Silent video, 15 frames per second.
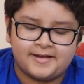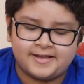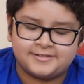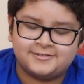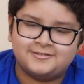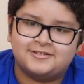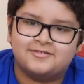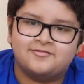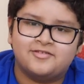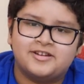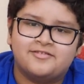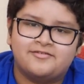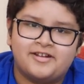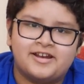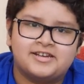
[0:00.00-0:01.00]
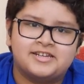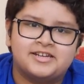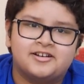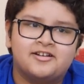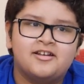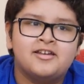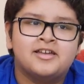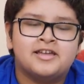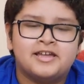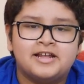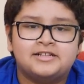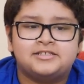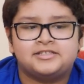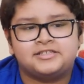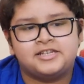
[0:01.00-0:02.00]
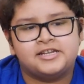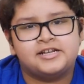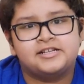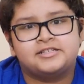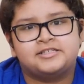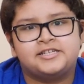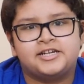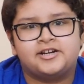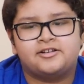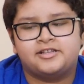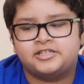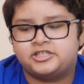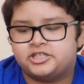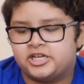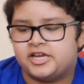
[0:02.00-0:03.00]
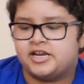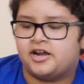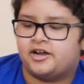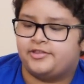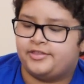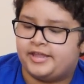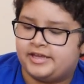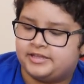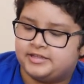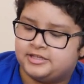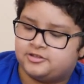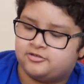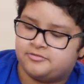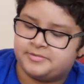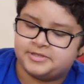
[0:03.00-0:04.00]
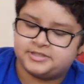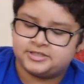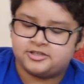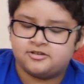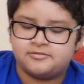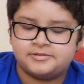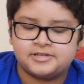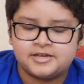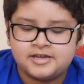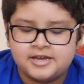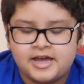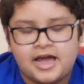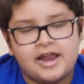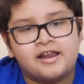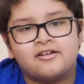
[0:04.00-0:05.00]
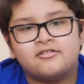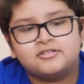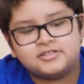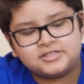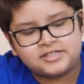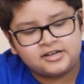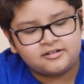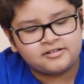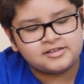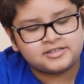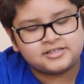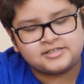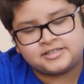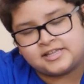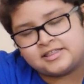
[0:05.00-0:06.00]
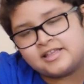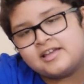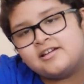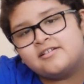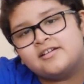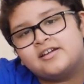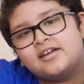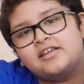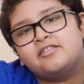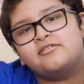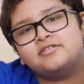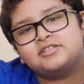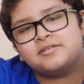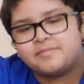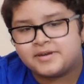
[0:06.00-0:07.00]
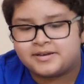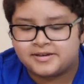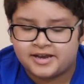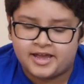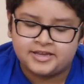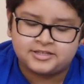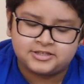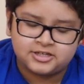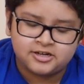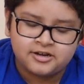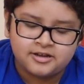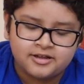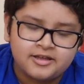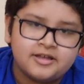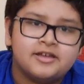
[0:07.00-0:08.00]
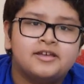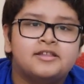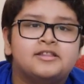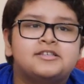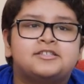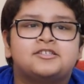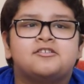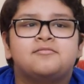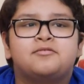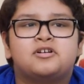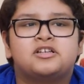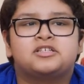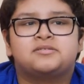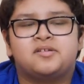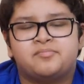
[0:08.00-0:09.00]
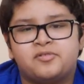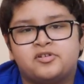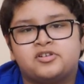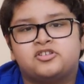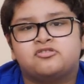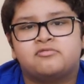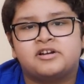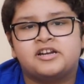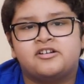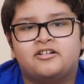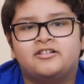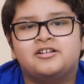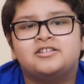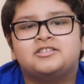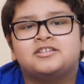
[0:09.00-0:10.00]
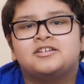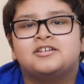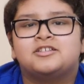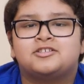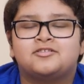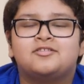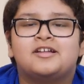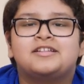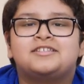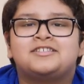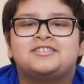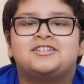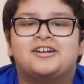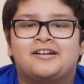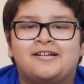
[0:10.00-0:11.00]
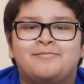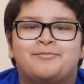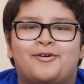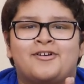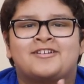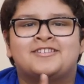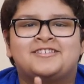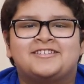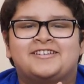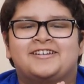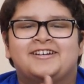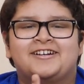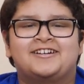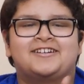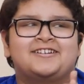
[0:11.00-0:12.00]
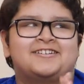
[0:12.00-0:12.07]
as you can read right here. It's in a stickerless shade, unlike these Rubik's Cubes. And I got stickerless because I think it looks a bit nicer. This cube cost me about $20, so let's start unboxing.